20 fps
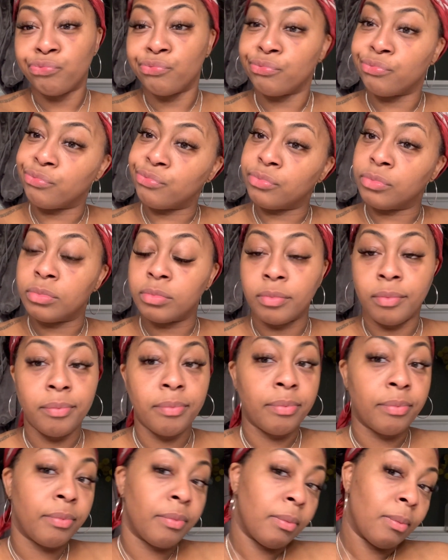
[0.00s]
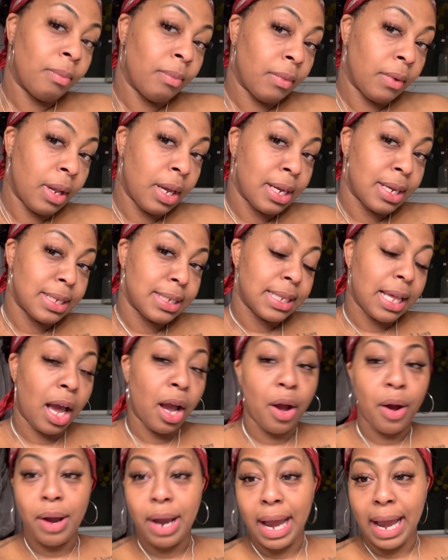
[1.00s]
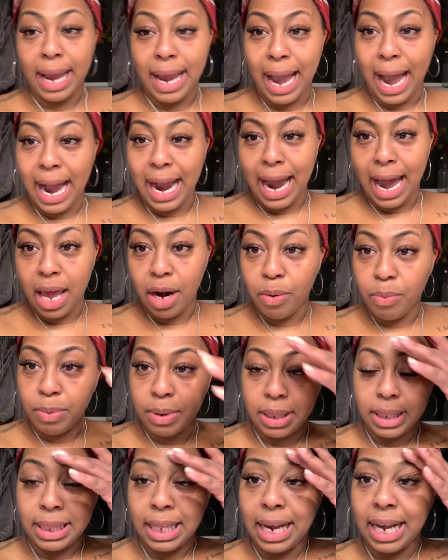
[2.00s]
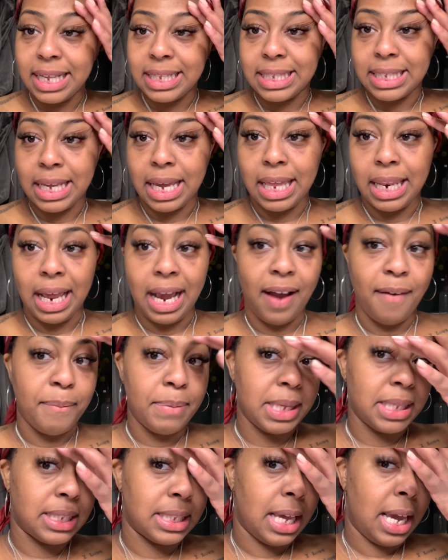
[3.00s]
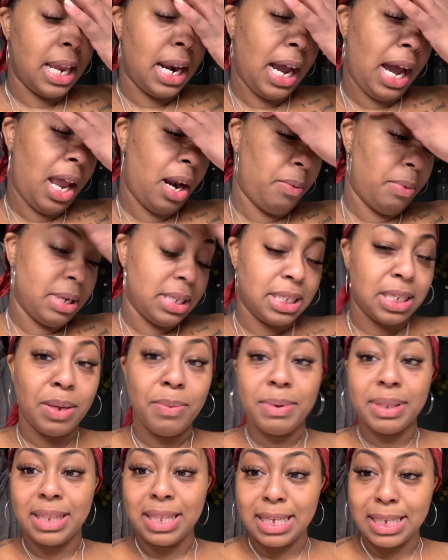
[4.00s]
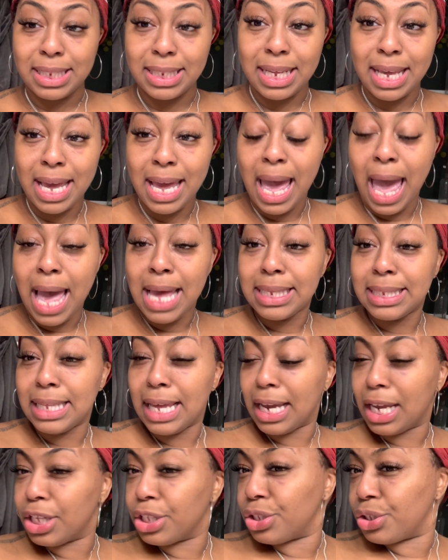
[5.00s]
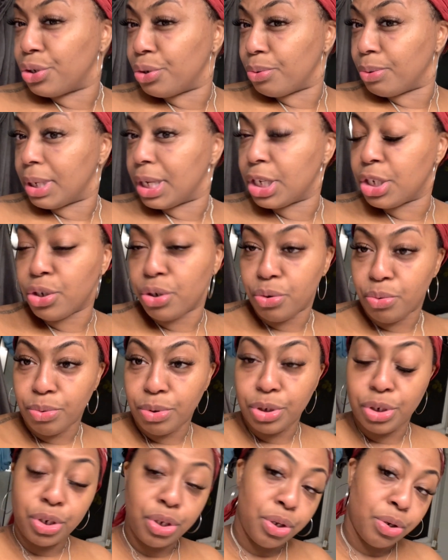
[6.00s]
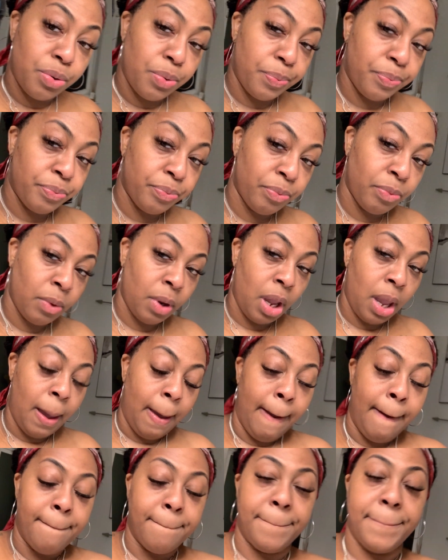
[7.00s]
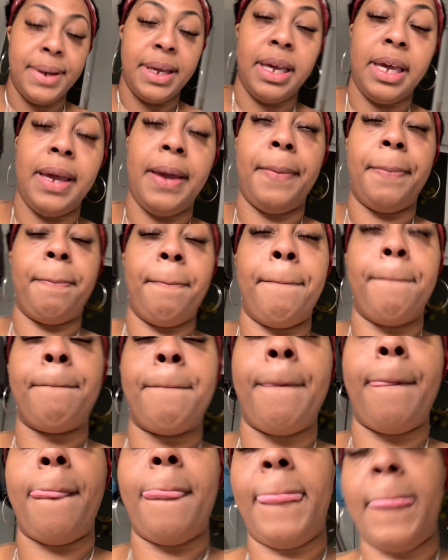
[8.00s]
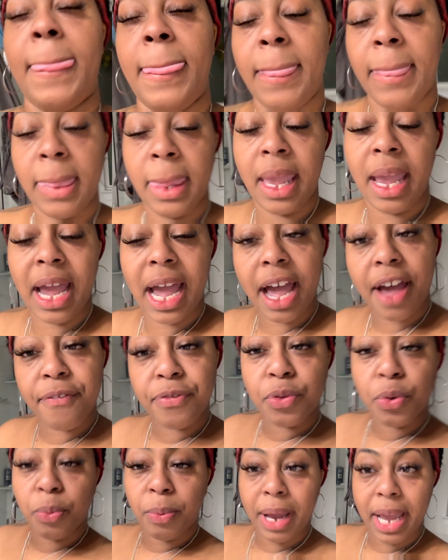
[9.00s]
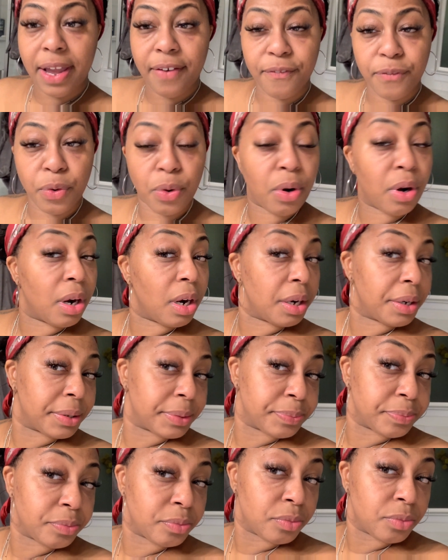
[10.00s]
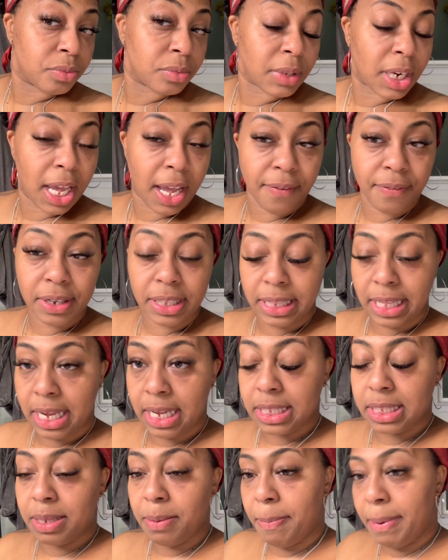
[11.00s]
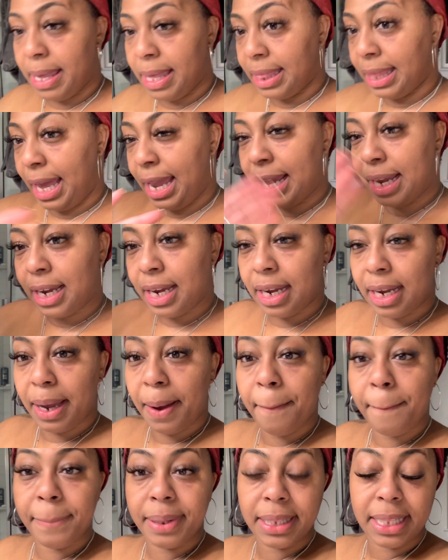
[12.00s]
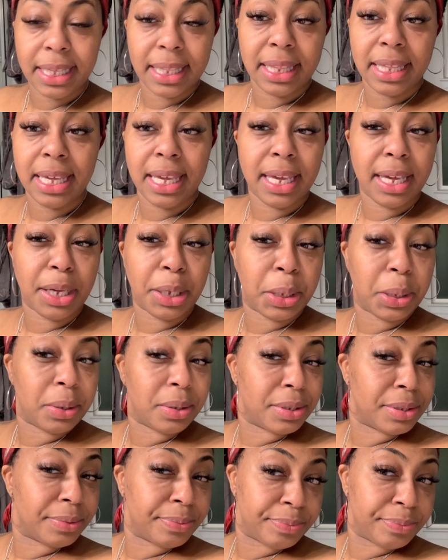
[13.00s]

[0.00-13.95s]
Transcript: it's like, okay. I kind of really, like I said, like I've been saying, I kind of want to see what this second syringe will do. But I have to wait for everything to be like completely healed